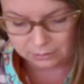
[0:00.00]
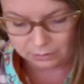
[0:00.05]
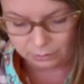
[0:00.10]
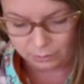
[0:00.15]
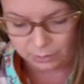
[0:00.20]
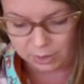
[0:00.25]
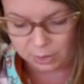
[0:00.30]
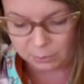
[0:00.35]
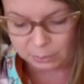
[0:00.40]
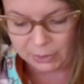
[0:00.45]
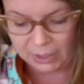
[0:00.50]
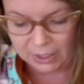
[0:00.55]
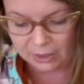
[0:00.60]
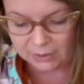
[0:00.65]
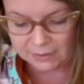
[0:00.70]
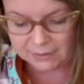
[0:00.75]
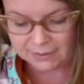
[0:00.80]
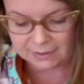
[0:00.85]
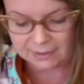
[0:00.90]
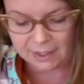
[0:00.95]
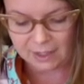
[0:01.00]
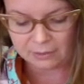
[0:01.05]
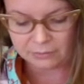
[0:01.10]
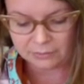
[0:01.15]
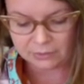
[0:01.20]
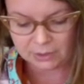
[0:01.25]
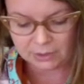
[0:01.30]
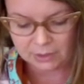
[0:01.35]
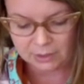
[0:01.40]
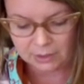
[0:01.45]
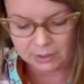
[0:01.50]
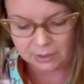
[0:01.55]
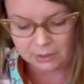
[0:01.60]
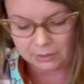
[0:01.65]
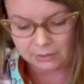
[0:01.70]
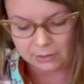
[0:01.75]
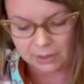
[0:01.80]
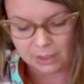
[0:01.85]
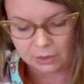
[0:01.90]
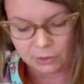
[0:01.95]
When her parents left,
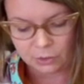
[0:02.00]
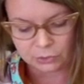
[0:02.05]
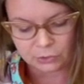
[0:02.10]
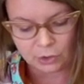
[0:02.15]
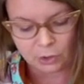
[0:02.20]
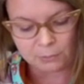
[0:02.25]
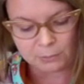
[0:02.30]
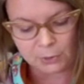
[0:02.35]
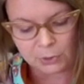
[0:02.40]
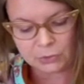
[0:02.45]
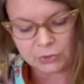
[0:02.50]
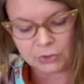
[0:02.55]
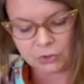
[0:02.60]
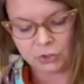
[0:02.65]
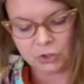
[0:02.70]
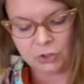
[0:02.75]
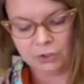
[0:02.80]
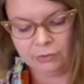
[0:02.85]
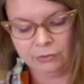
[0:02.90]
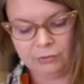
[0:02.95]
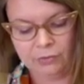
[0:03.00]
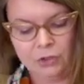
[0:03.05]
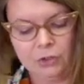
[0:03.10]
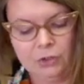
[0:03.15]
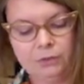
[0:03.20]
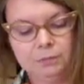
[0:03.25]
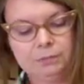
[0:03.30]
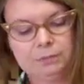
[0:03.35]
they looked almost cheerful.